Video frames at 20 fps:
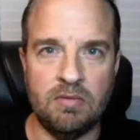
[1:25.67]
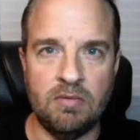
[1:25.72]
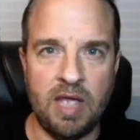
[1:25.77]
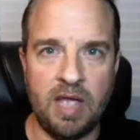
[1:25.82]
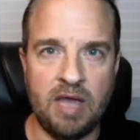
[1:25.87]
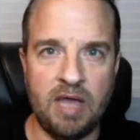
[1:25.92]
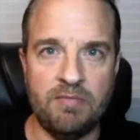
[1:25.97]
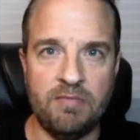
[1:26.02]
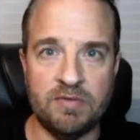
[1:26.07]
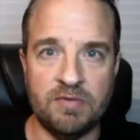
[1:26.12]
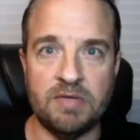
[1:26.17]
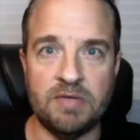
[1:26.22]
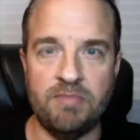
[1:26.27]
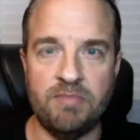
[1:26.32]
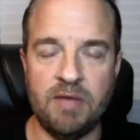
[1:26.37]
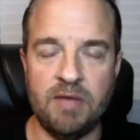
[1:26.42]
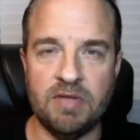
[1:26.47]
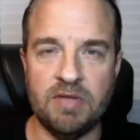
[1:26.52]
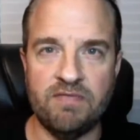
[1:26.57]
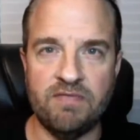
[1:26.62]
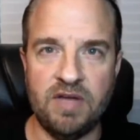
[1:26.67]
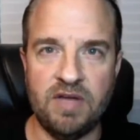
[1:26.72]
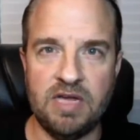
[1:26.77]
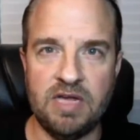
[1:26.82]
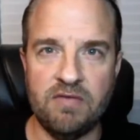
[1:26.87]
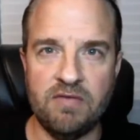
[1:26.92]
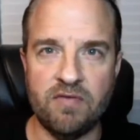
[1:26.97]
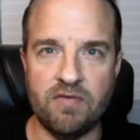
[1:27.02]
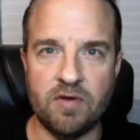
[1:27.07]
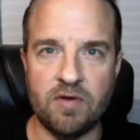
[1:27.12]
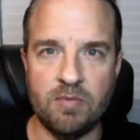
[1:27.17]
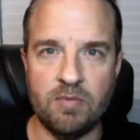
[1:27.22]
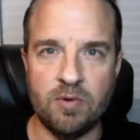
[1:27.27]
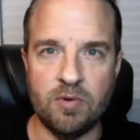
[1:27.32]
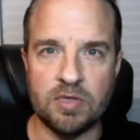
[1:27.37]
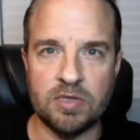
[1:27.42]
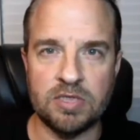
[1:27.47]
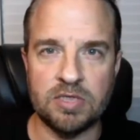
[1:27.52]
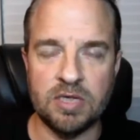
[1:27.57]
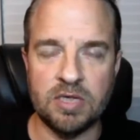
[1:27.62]
had some public funding for
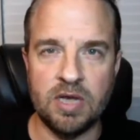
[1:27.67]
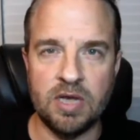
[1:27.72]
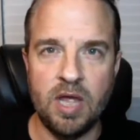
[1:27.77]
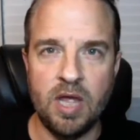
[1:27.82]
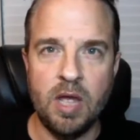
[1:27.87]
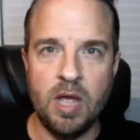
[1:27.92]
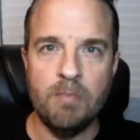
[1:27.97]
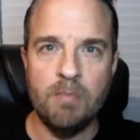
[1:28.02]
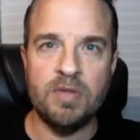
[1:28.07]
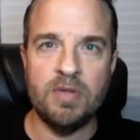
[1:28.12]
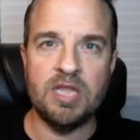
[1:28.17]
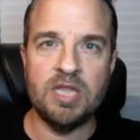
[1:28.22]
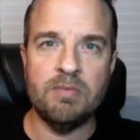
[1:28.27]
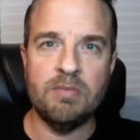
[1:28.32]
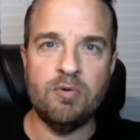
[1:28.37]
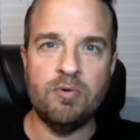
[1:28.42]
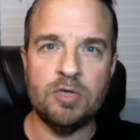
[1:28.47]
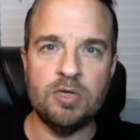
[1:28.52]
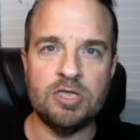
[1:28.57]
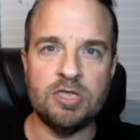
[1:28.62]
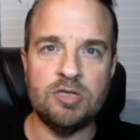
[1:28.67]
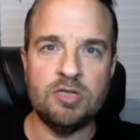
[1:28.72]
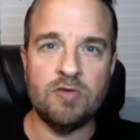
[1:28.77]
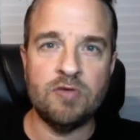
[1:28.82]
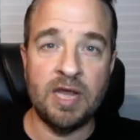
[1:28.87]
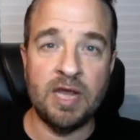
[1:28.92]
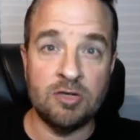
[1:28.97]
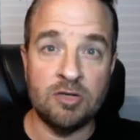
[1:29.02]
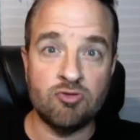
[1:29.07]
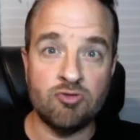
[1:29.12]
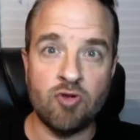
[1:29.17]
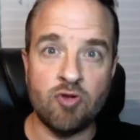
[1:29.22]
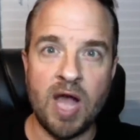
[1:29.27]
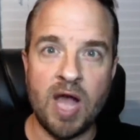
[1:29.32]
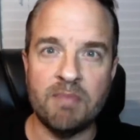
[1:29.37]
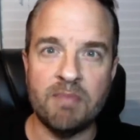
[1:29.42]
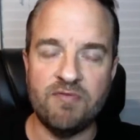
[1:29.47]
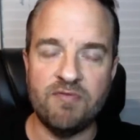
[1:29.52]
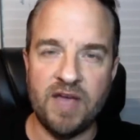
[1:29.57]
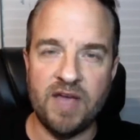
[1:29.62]
abortion, but the abortion rate
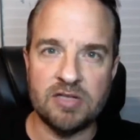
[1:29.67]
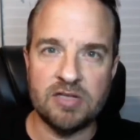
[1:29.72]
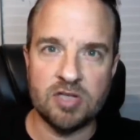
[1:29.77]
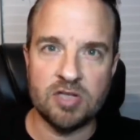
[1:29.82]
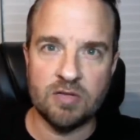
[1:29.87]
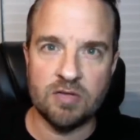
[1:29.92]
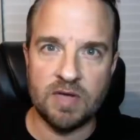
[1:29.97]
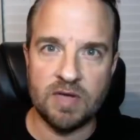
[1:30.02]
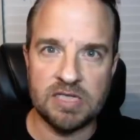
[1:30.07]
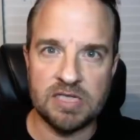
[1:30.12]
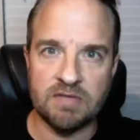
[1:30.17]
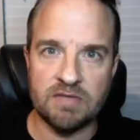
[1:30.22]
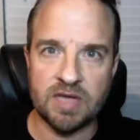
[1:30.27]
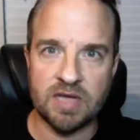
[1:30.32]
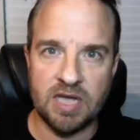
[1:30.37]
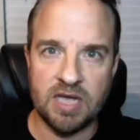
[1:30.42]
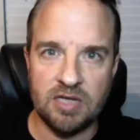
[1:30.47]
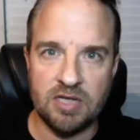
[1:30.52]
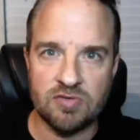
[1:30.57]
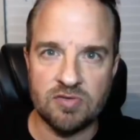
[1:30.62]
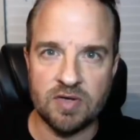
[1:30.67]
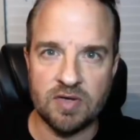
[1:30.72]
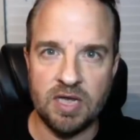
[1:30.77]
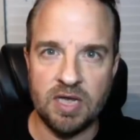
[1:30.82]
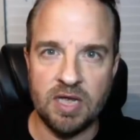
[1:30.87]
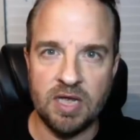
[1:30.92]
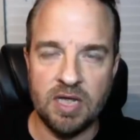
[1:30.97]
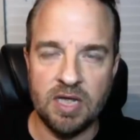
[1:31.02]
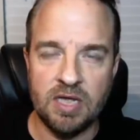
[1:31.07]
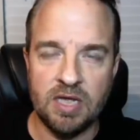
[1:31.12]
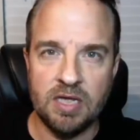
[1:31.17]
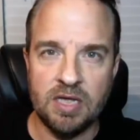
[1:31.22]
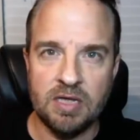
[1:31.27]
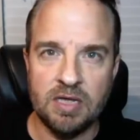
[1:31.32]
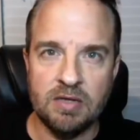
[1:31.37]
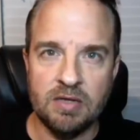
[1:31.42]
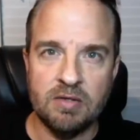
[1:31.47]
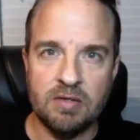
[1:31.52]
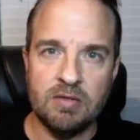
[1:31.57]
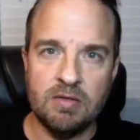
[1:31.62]
dropped faster than the rest of the country,
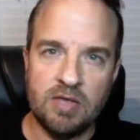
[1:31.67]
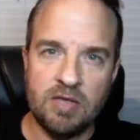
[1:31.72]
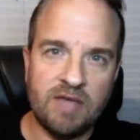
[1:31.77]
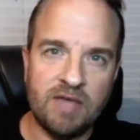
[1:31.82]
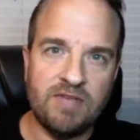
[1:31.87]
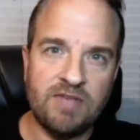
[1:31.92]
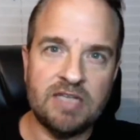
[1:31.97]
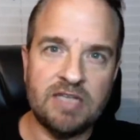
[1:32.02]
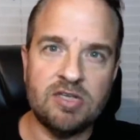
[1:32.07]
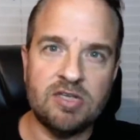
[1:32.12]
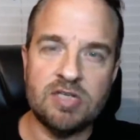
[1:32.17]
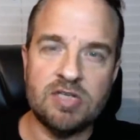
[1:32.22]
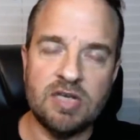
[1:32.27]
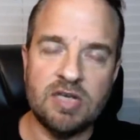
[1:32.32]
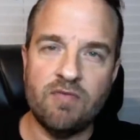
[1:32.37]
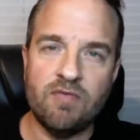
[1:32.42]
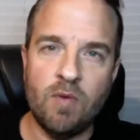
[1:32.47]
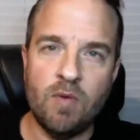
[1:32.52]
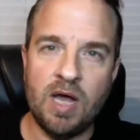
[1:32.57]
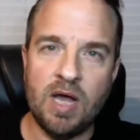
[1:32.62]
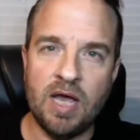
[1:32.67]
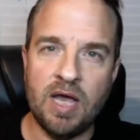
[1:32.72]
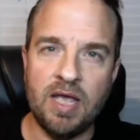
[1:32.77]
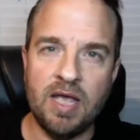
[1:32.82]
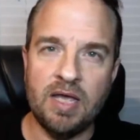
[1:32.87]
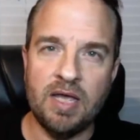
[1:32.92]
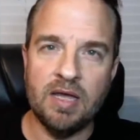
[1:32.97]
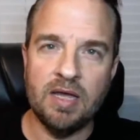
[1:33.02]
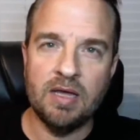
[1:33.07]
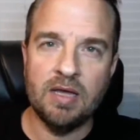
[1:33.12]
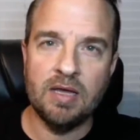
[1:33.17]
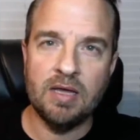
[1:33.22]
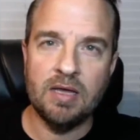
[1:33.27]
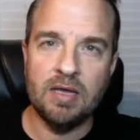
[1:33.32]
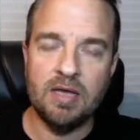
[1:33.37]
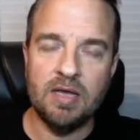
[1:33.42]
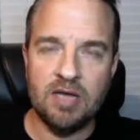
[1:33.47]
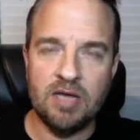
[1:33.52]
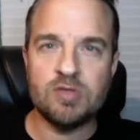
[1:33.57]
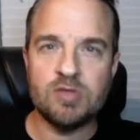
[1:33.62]
you have to ask yourself why.
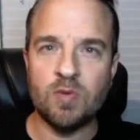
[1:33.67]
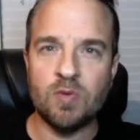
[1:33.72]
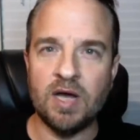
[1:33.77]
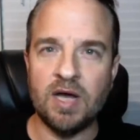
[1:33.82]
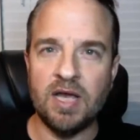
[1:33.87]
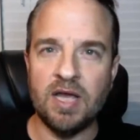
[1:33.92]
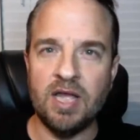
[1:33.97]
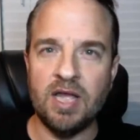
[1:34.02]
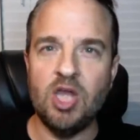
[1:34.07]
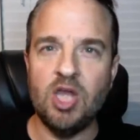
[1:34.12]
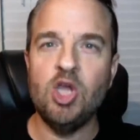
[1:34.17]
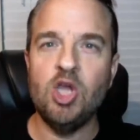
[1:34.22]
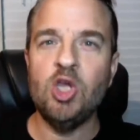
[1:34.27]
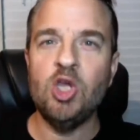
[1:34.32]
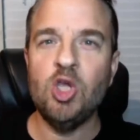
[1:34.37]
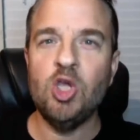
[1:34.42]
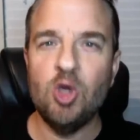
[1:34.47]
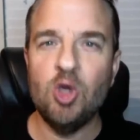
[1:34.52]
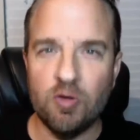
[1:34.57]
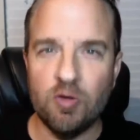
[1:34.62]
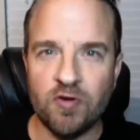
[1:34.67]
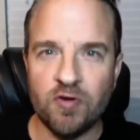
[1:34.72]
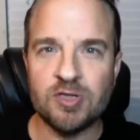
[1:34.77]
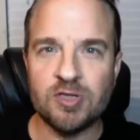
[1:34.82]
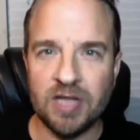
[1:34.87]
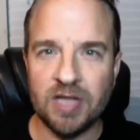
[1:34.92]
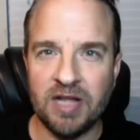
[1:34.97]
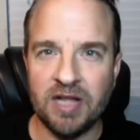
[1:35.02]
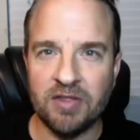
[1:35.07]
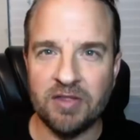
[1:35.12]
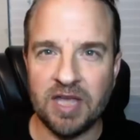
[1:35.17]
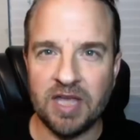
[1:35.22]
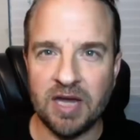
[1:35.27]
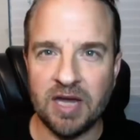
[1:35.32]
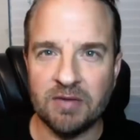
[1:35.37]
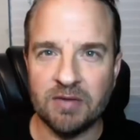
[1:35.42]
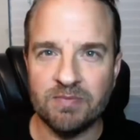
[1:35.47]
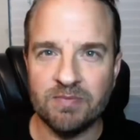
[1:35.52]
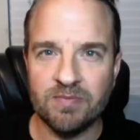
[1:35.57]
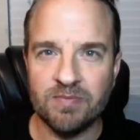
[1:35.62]
Here's why. Universal health
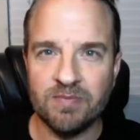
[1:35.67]
care.